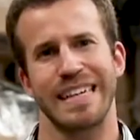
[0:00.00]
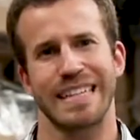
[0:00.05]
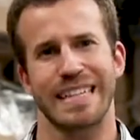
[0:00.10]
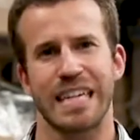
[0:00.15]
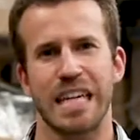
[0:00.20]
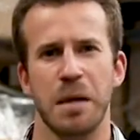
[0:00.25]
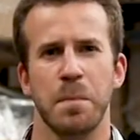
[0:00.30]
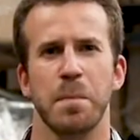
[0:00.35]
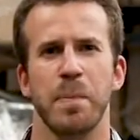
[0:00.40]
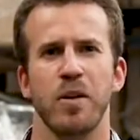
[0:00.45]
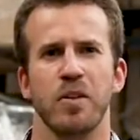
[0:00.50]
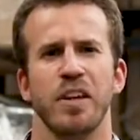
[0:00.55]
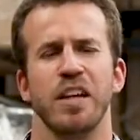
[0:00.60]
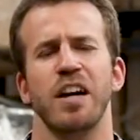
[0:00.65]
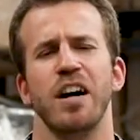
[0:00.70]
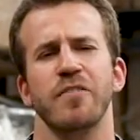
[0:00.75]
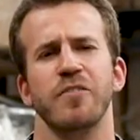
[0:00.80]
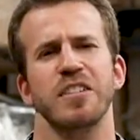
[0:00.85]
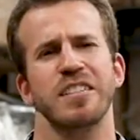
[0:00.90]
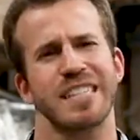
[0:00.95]
and keep building
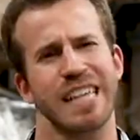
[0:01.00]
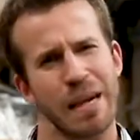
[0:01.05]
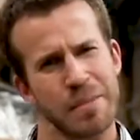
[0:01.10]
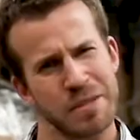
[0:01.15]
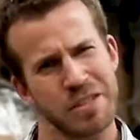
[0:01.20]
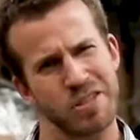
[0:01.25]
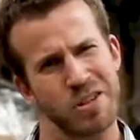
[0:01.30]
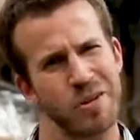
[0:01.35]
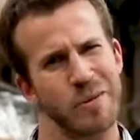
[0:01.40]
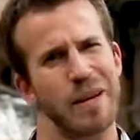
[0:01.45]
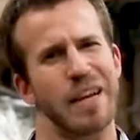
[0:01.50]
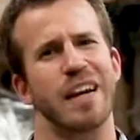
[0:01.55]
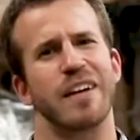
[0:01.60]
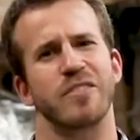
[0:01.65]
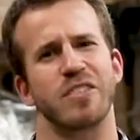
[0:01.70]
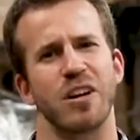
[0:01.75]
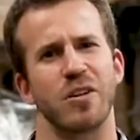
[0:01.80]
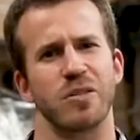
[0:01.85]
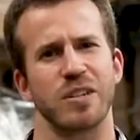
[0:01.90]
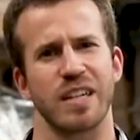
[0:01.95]
off this chemistry we
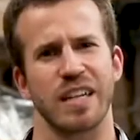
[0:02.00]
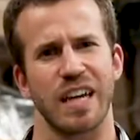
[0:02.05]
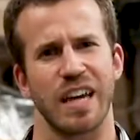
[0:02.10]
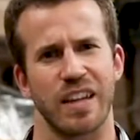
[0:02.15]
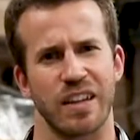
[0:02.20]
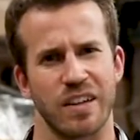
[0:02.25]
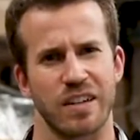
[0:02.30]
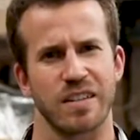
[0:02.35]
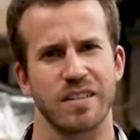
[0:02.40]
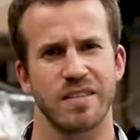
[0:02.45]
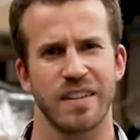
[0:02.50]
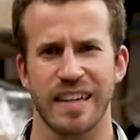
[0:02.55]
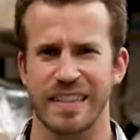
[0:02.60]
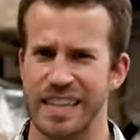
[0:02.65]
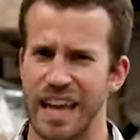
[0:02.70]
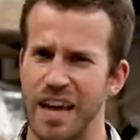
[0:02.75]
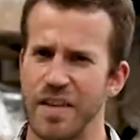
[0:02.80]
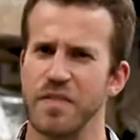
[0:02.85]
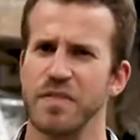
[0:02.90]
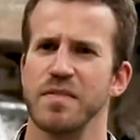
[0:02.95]
have going together. Right,
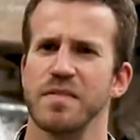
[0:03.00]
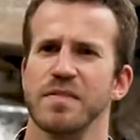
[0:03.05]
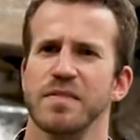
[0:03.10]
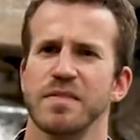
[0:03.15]
Dave?